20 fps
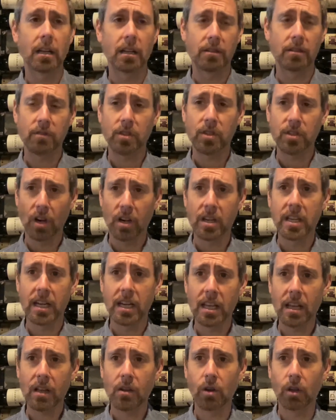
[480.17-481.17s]

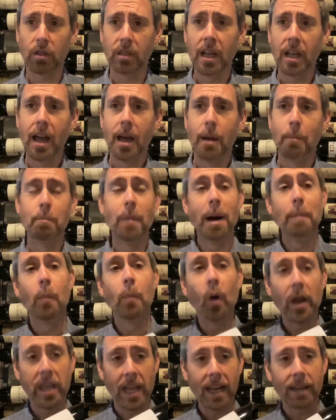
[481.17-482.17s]
Sardinia called
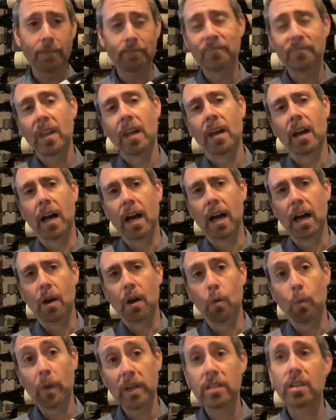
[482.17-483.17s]
Mamoia,
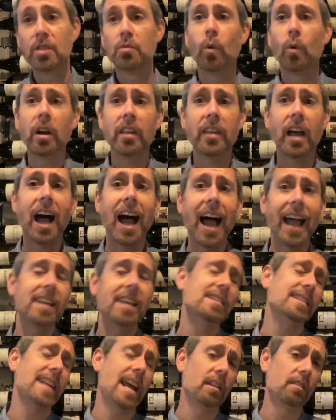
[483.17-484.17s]
which is one of the
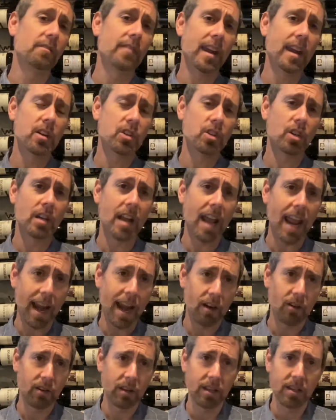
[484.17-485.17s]
highest elevation
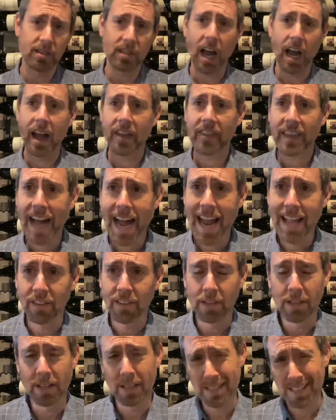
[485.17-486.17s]
areas on the
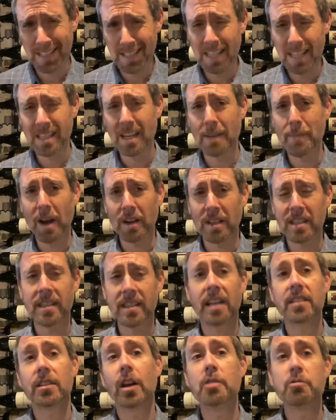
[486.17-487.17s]
island. It sits at about
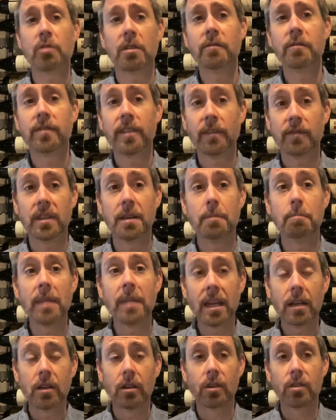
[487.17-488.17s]
650
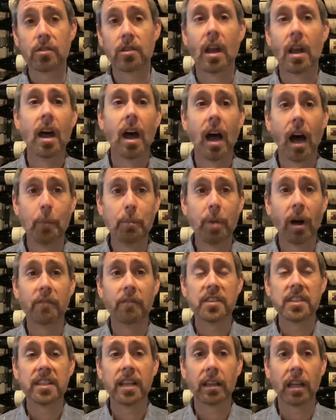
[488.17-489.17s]
meters above
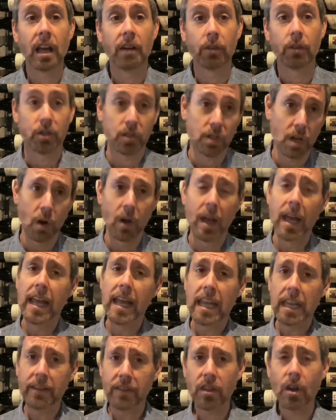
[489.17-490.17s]
sea level. So
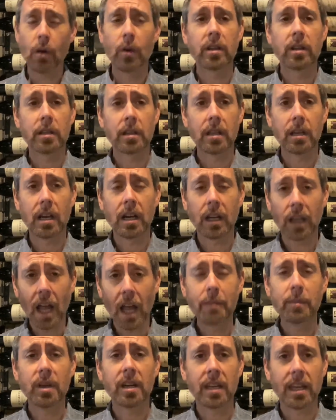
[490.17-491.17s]
even though the
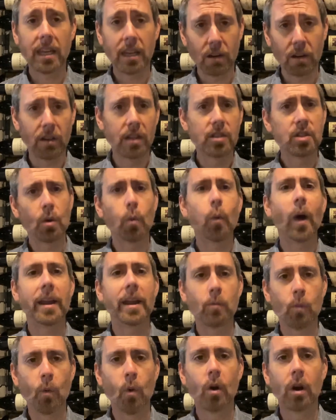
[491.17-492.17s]
climate here is quite
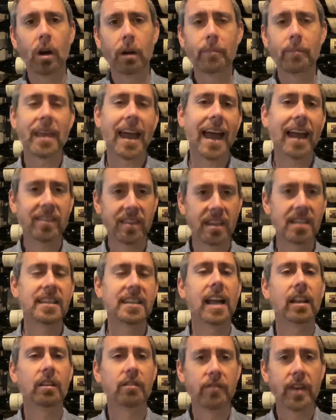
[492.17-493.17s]
warm, at this
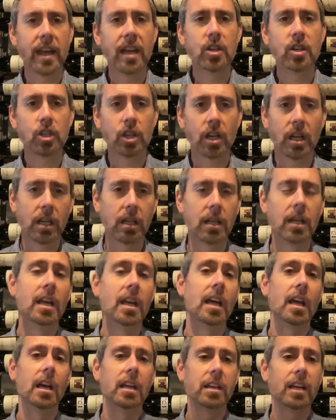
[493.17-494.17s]
elevation,
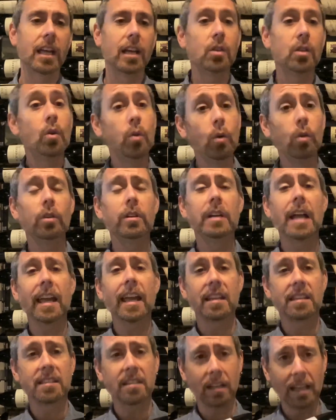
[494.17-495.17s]
you get cooler
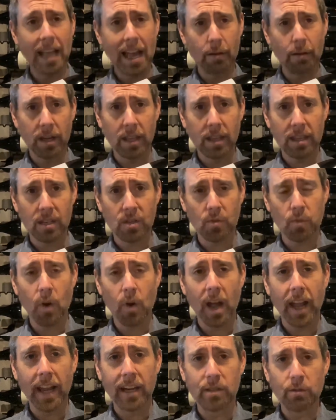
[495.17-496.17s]
nights, allowing this
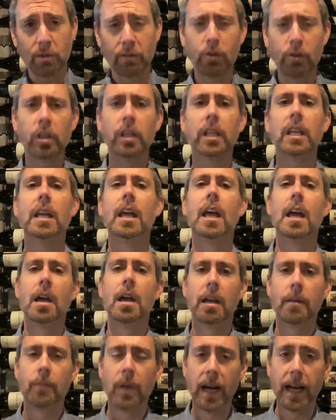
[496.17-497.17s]
wine to have really,
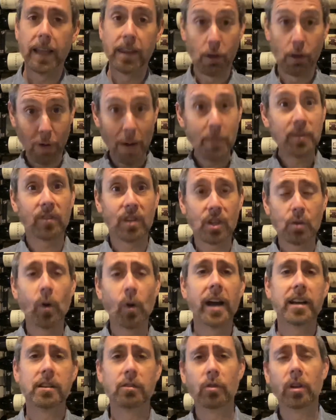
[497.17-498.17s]
the grapes of this
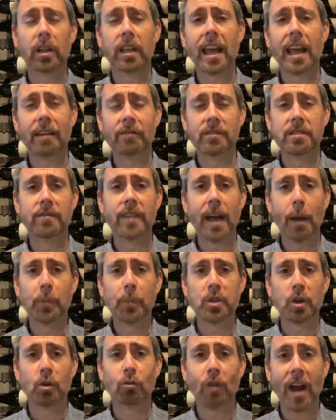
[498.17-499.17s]
wine to really have
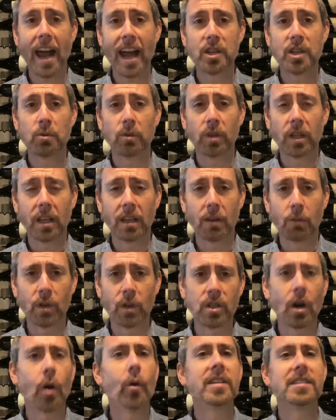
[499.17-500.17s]
developed gradually, which
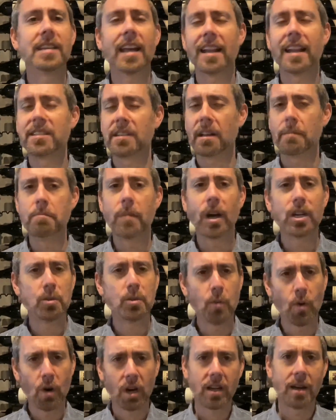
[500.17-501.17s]
always adds much
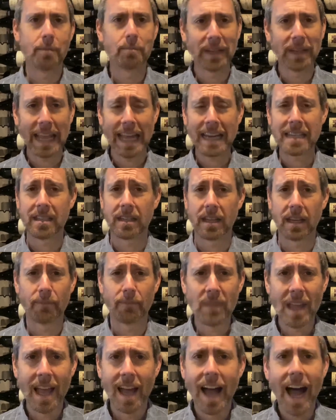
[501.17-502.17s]
more complexity.
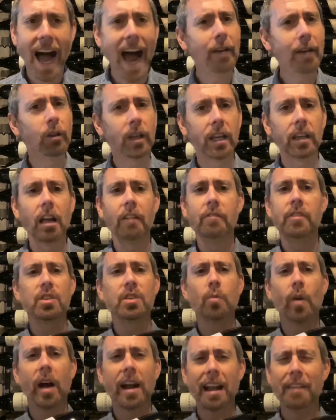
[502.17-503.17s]
I really love this
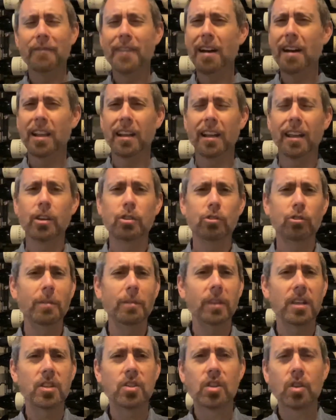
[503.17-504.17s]
wine. I found it
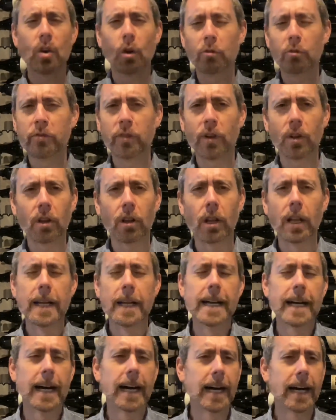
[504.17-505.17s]
extremely soulful,
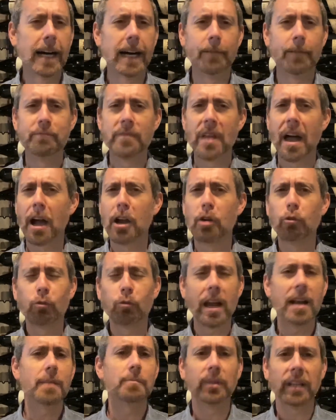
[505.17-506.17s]
a
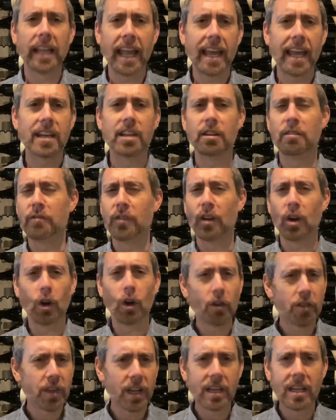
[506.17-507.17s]
great blend of
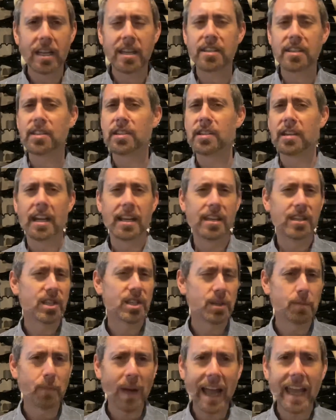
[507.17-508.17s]
earthiness,
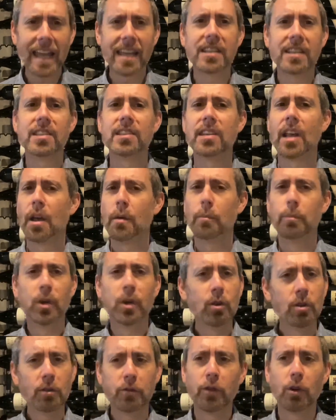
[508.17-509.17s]
spice,
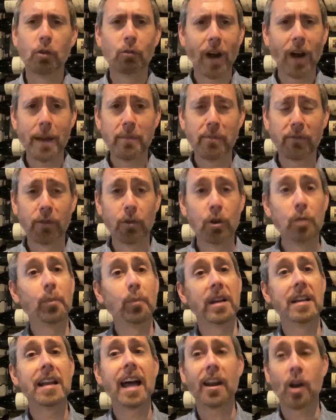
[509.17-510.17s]
beautiful ripe fruit, but
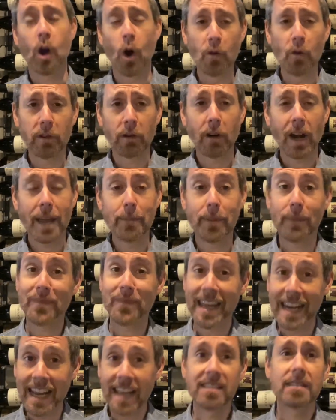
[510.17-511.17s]
not overripe.
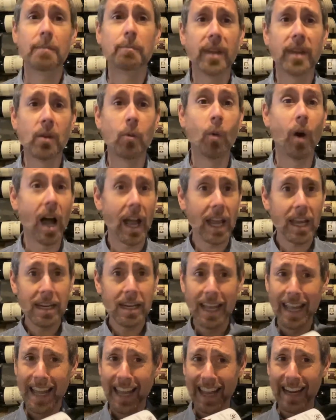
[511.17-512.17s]
It is a big wine.
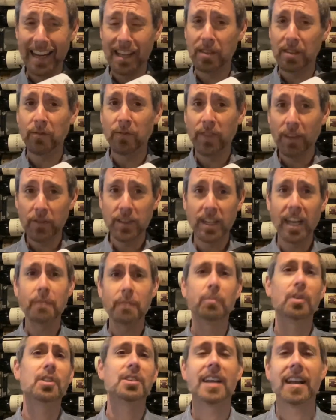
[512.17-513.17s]
It is
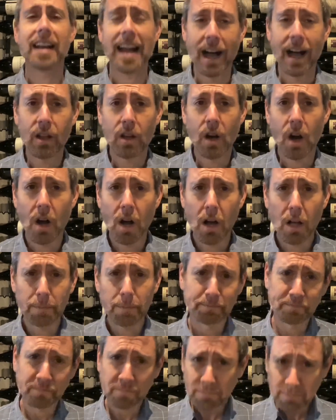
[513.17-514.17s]
15% alcohol,
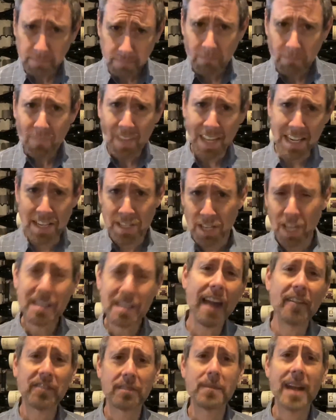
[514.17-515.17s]
and it does
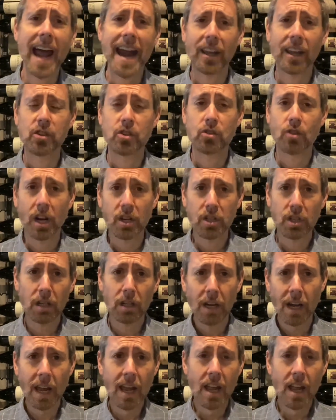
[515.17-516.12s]
have some tannic structure.